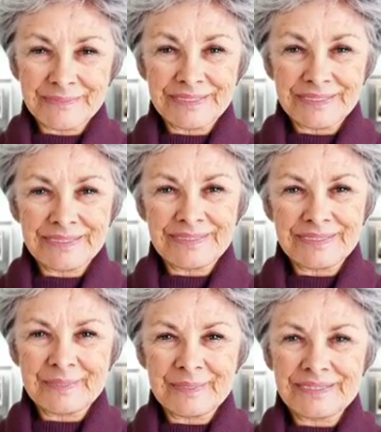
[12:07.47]
about
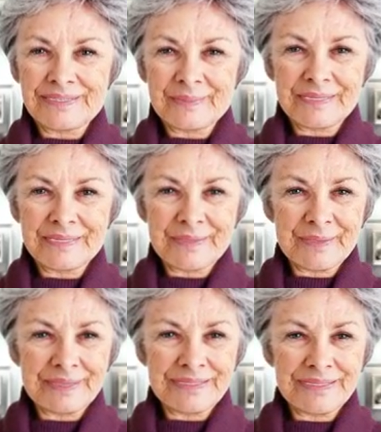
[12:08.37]
6 to 61
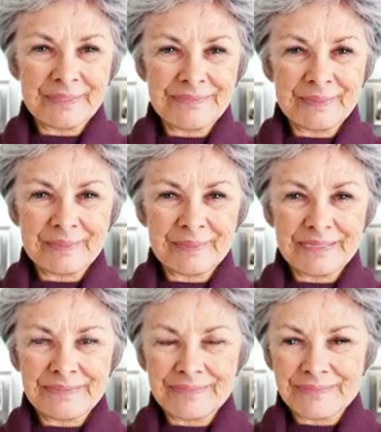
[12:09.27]
over 2
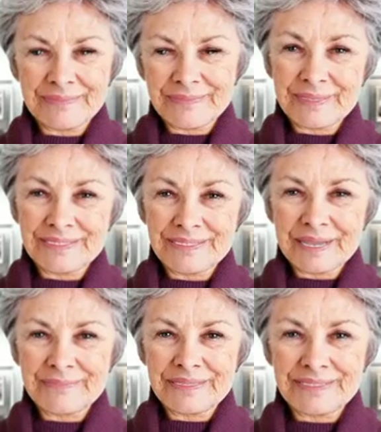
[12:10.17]
pounds, third
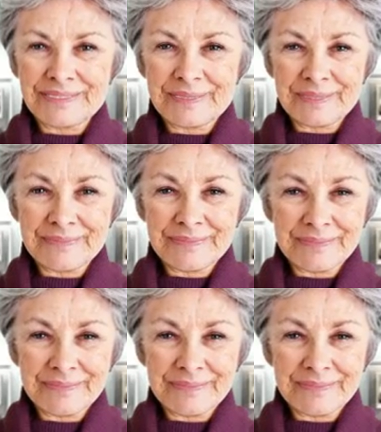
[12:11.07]
trimester.